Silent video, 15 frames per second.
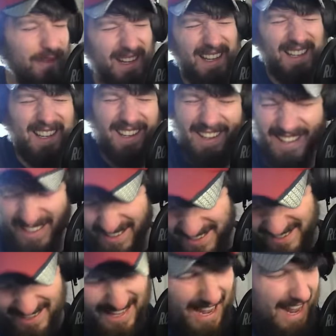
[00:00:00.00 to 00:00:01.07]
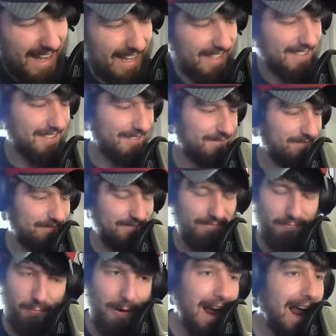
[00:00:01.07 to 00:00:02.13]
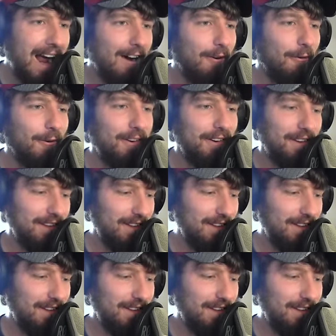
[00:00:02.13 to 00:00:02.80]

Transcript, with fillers: my goodness, that is, wow.